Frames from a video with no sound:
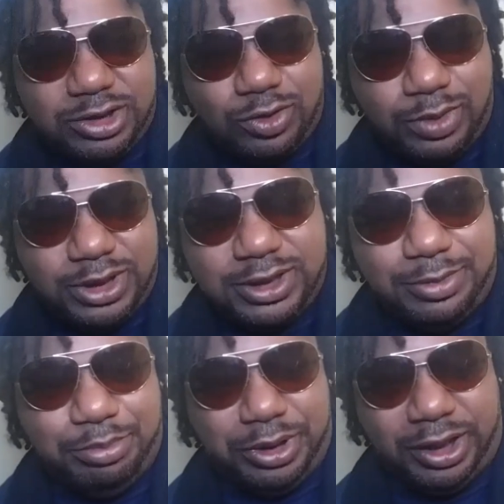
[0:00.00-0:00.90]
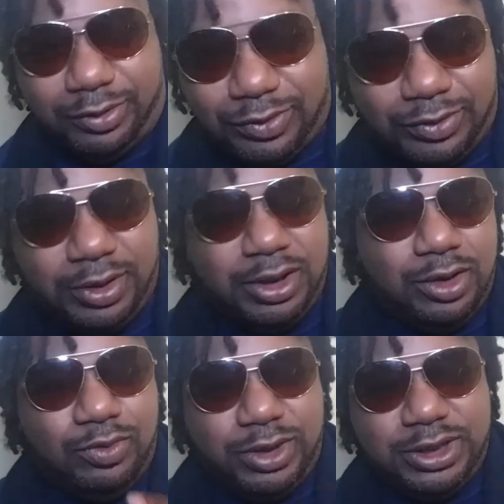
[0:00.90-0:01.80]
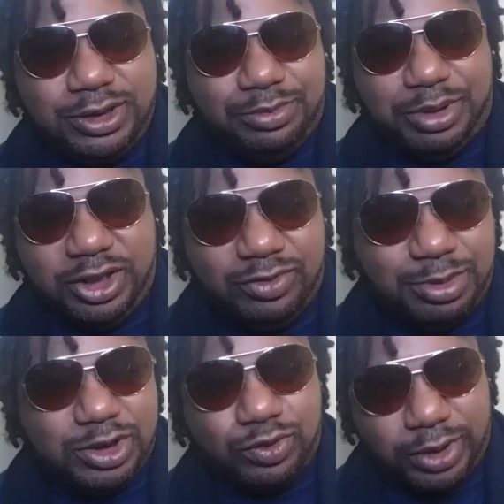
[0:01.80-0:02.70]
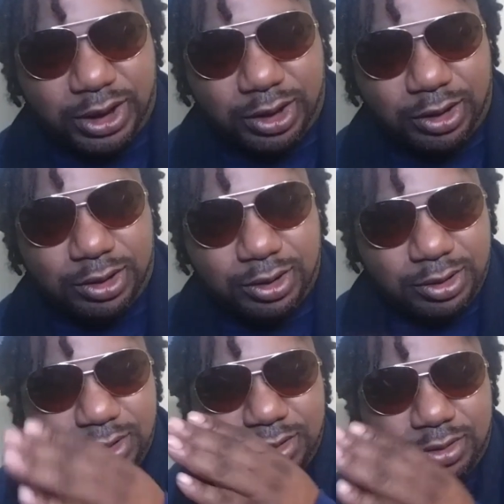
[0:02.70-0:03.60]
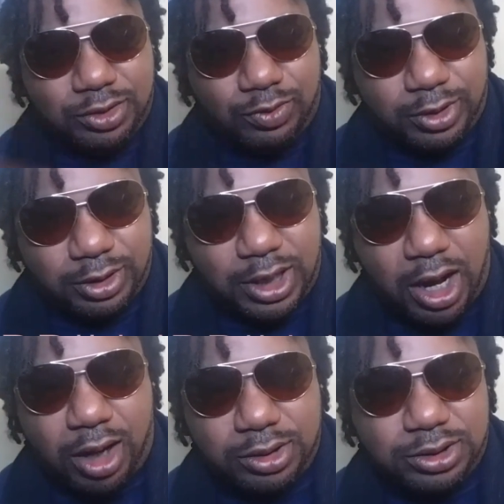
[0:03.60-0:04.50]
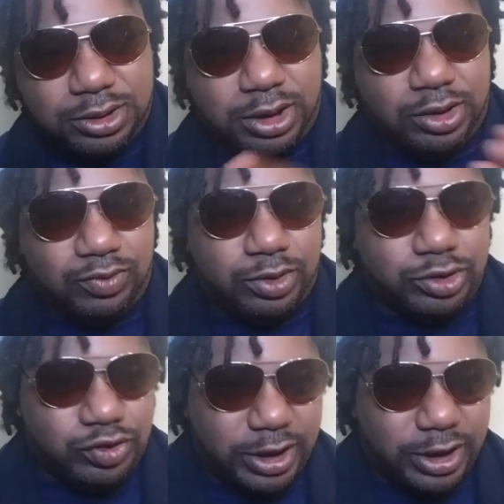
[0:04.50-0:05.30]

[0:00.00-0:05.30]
So what's the beef? What is the beef between the word locks and the word